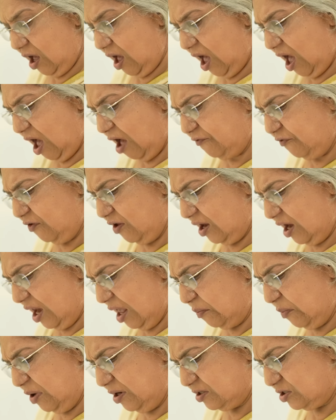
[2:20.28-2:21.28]
Half a
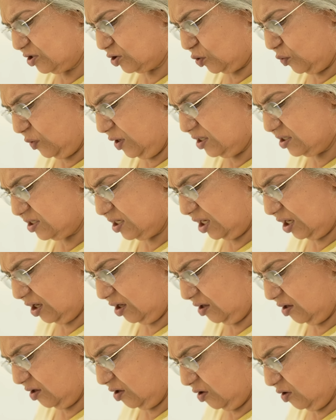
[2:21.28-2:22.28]
lemon squeezing
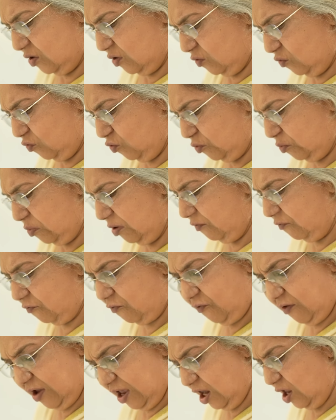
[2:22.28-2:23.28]
would be
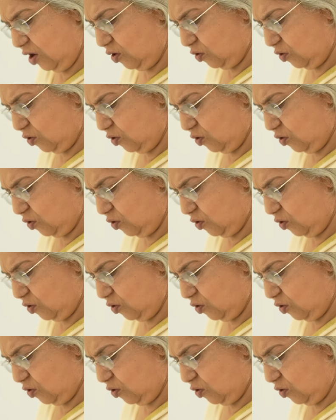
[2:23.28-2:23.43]
very